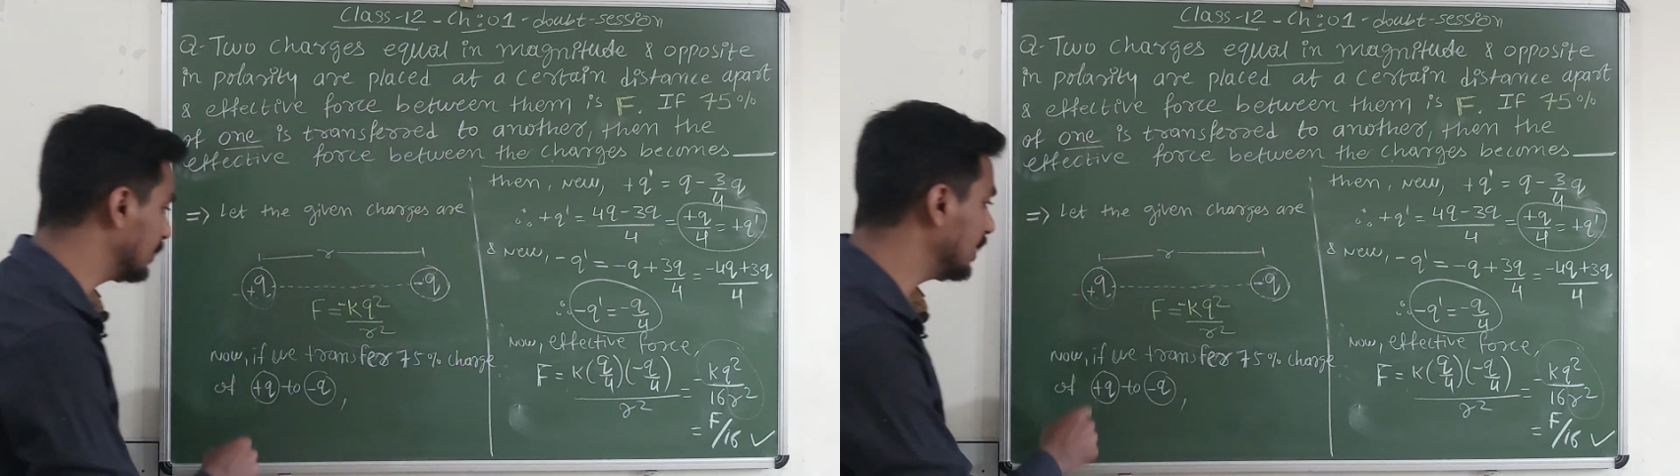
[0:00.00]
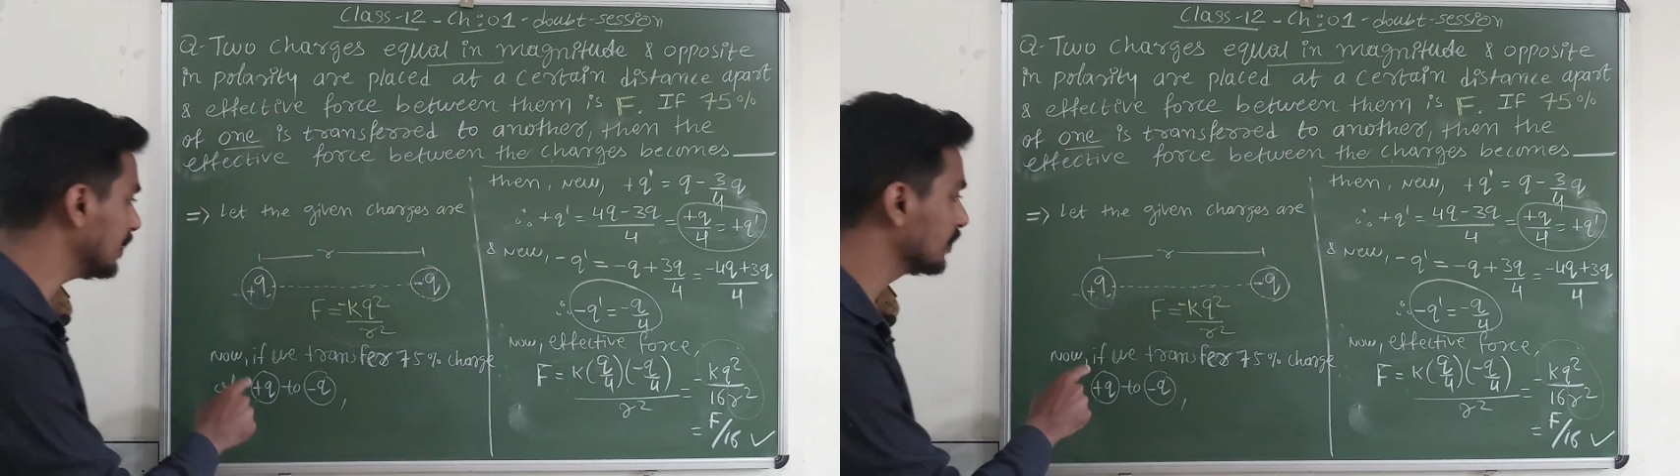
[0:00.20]

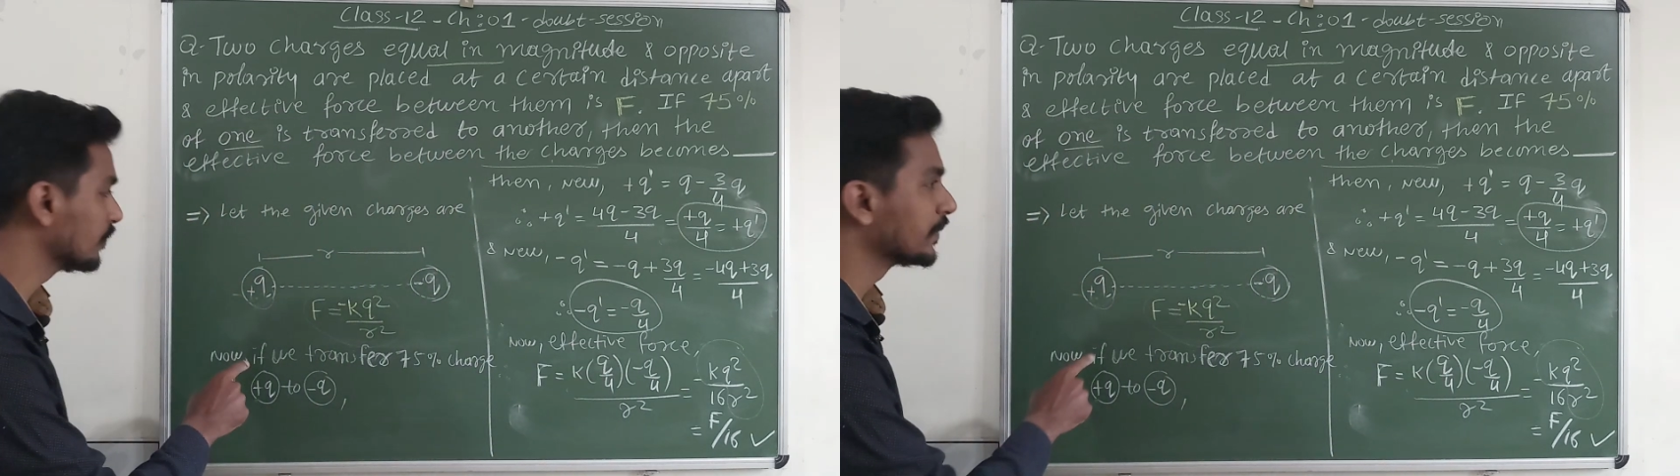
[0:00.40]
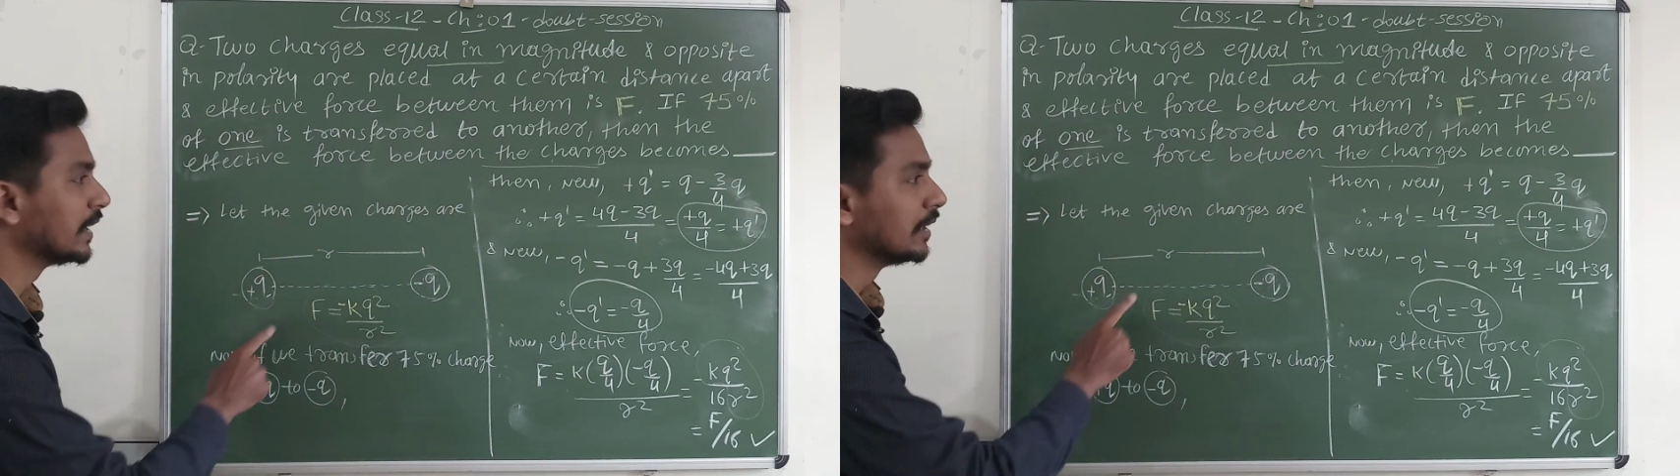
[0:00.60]
be
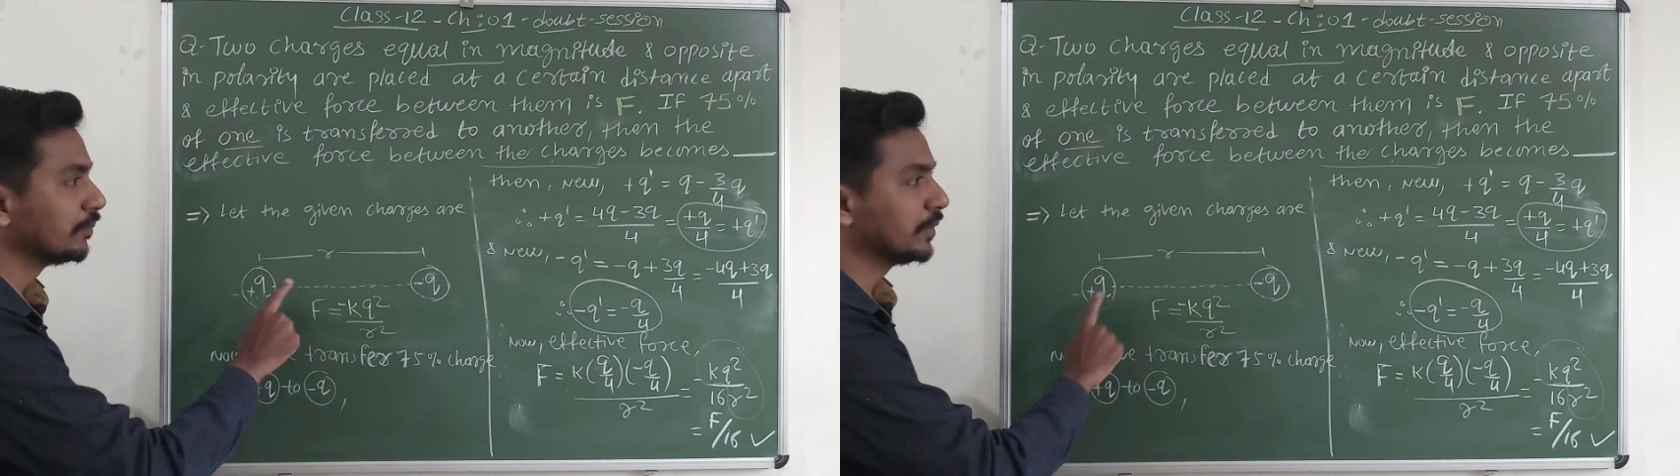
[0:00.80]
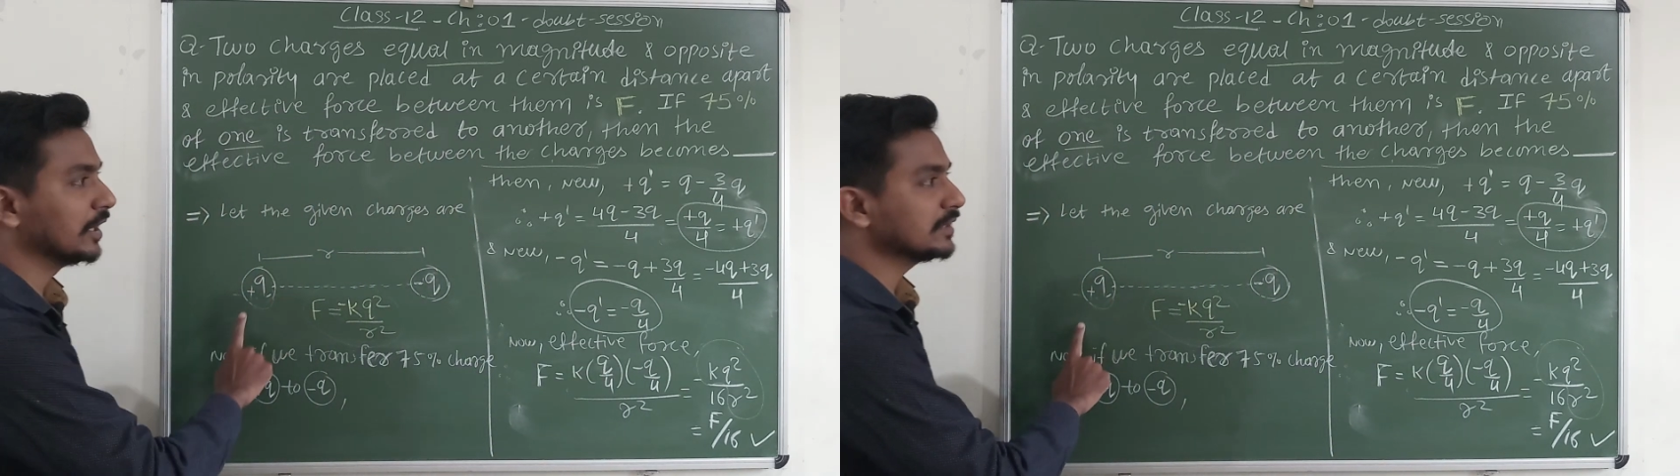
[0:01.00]

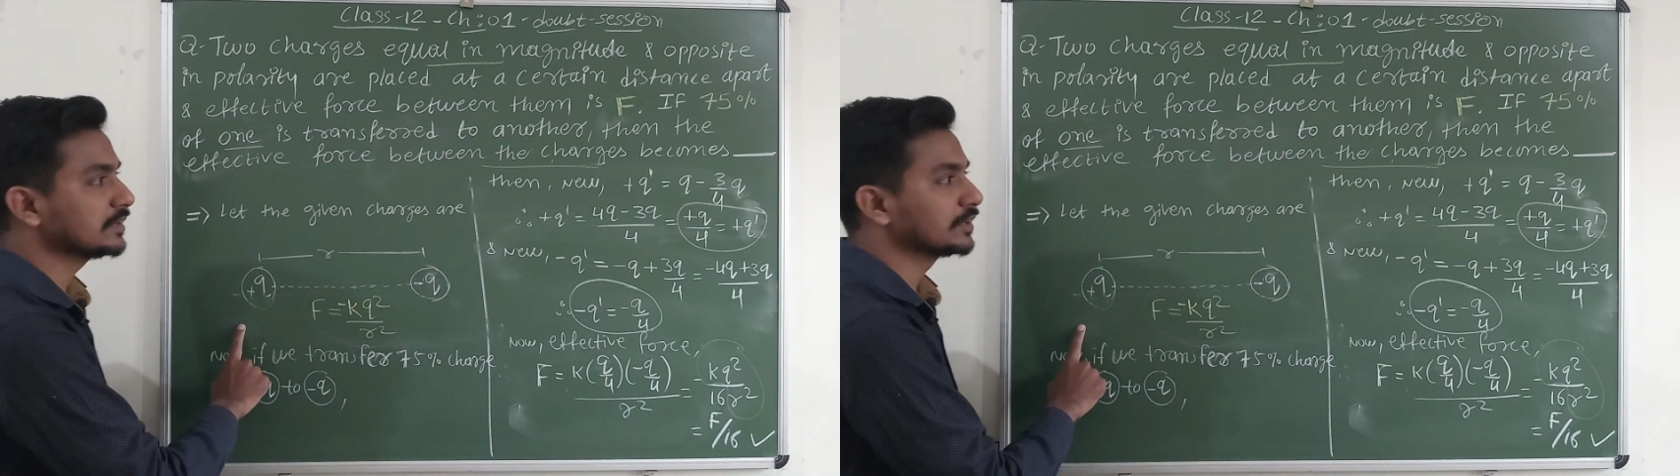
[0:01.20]
plus